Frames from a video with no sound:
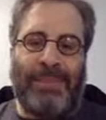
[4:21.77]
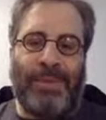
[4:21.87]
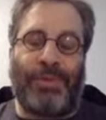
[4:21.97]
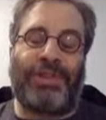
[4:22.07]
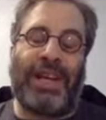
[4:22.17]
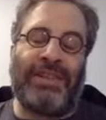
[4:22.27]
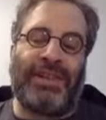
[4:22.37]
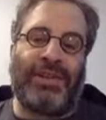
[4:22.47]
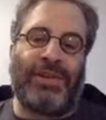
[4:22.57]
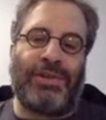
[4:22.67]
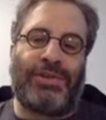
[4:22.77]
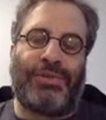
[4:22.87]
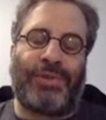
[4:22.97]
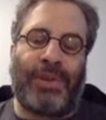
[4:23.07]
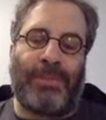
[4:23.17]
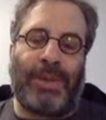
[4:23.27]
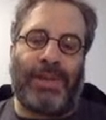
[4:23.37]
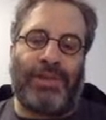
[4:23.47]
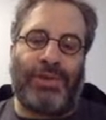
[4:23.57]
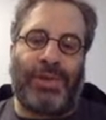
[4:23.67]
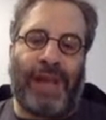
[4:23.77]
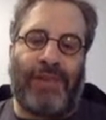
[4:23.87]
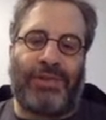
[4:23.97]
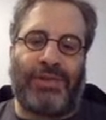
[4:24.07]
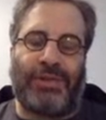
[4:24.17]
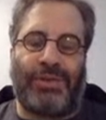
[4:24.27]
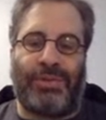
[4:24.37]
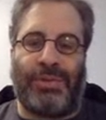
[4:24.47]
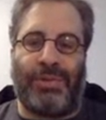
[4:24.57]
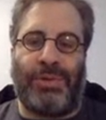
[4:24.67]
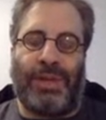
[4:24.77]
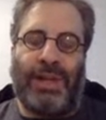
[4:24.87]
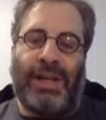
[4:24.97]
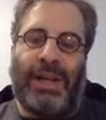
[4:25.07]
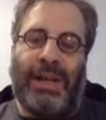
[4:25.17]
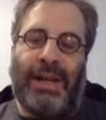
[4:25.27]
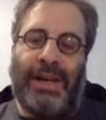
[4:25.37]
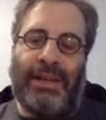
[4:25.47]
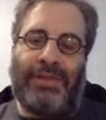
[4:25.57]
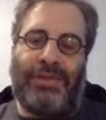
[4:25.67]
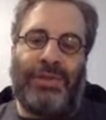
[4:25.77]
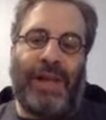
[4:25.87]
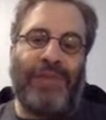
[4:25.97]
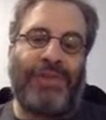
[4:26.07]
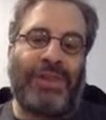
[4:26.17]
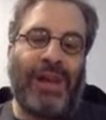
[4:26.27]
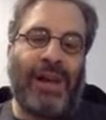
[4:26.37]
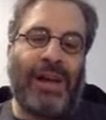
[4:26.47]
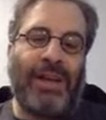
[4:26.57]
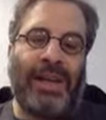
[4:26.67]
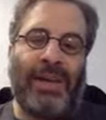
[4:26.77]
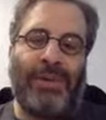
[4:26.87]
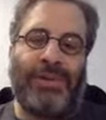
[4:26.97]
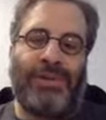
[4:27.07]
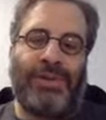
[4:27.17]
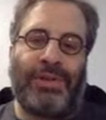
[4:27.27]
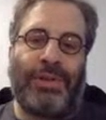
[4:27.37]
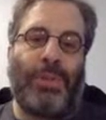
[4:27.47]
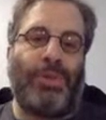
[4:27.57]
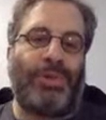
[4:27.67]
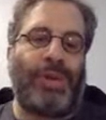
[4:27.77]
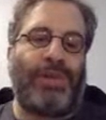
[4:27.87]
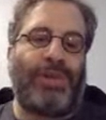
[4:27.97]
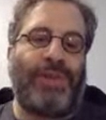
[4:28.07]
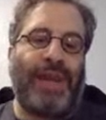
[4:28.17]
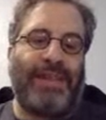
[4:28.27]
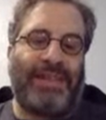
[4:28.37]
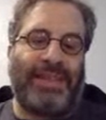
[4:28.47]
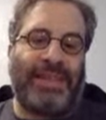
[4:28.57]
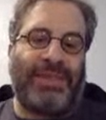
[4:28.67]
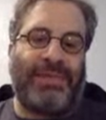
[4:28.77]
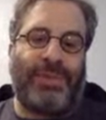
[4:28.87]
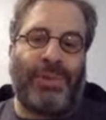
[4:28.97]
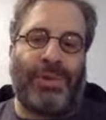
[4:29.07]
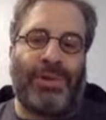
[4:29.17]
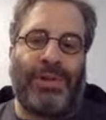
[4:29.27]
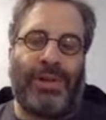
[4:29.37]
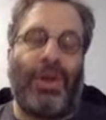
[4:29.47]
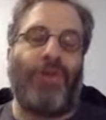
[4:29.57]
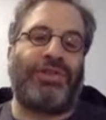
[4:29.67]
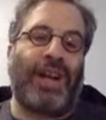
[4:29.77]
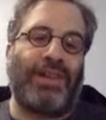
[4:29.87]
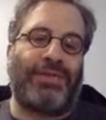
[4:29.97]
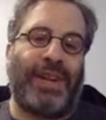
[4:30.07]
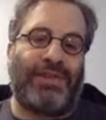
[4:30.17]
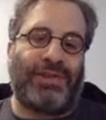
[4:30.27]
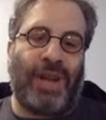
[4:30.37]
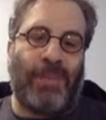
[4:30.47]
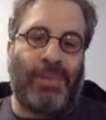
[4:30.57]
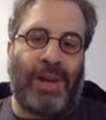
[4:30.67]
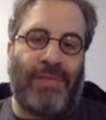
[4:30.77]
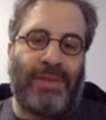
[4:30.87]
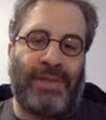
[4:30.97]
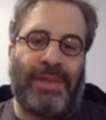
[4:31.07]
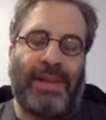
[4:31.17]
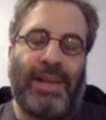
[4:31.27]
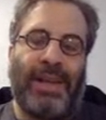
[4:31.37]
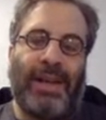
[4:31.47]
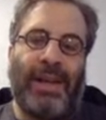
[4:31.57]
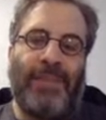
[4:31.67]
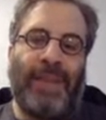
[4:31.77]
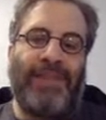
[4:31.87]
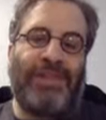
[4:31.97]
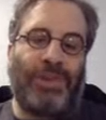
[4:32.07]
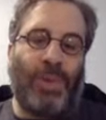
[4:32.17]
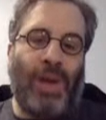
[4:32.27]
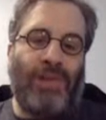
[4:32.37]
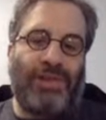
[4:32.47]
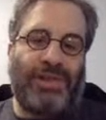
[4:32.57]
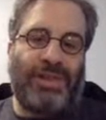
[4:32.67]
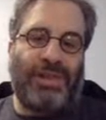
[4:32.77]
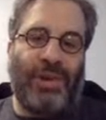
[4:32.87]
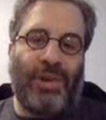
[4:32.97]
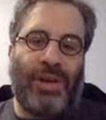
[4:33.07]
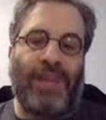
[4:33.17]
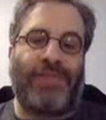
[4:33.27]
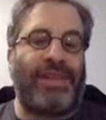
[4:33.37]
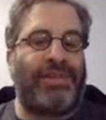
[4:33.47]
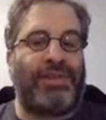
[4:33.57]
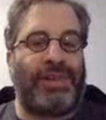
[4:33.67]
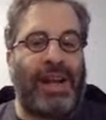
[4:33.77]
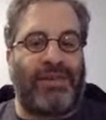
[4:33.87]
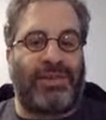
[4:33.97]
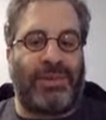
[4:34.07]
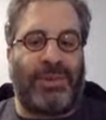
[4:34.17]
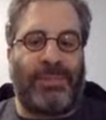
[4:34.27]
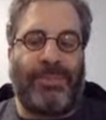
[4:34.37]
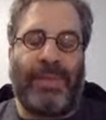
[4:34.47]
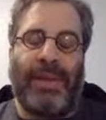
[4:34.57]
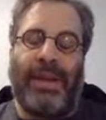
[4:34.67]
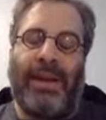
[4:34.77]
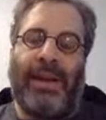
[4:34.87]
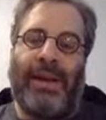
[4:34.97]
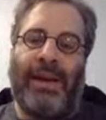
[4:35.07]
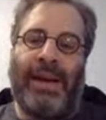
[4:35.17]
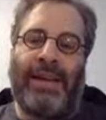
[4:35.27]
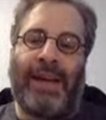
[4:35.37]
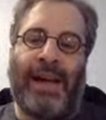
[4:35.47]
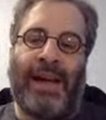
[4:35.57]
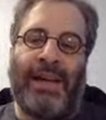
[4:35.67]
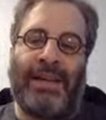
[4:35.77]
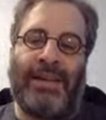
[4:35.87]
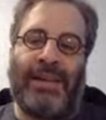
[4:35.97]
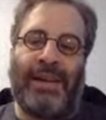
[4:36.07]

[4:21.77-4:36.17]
for 10 years, from 2000 through 2009, I was the global director of IT for a large conservation nonprofit based here in Washington called Conservation International. And I